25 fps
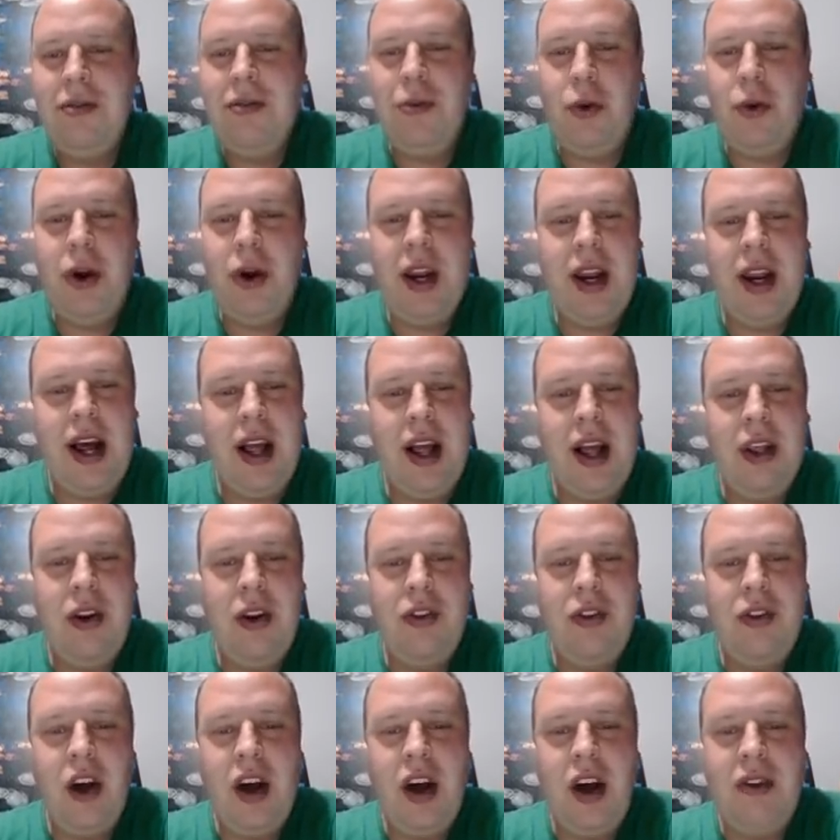
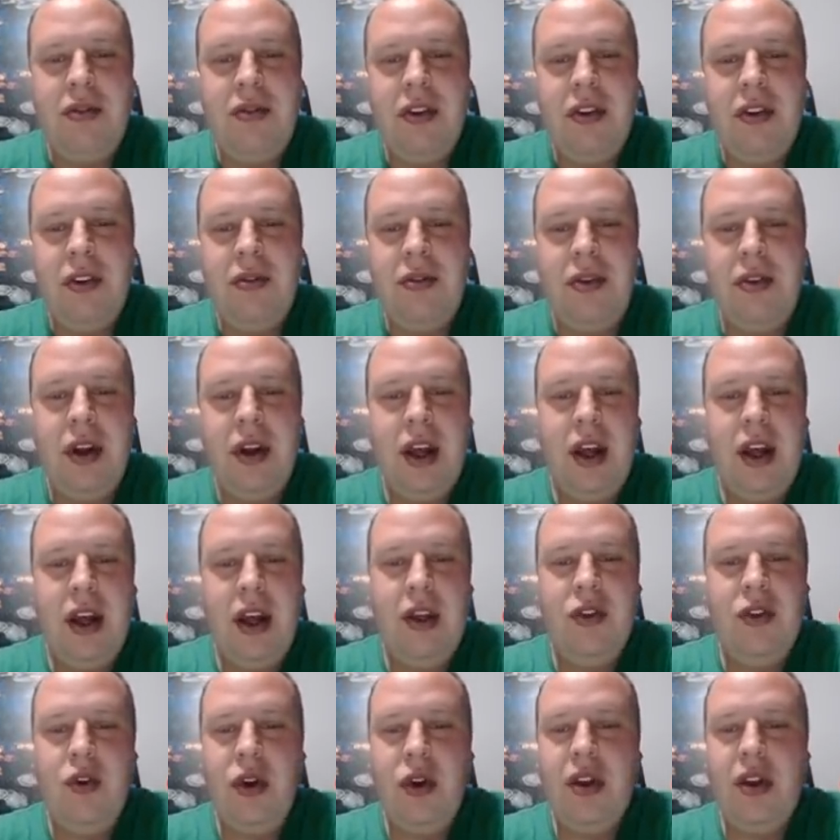$40 off of
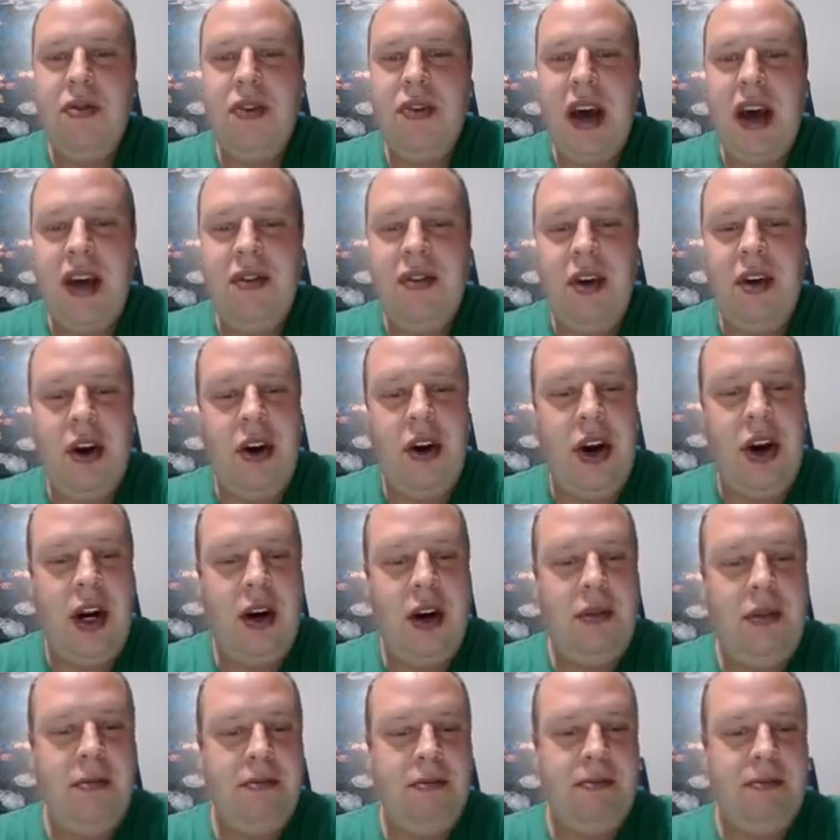
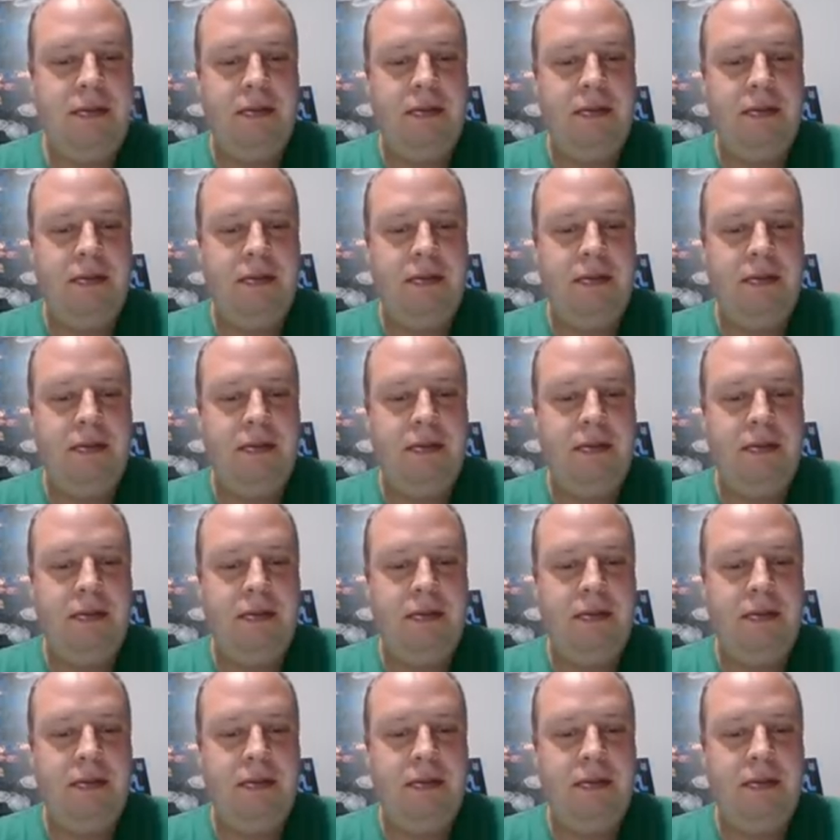2,500.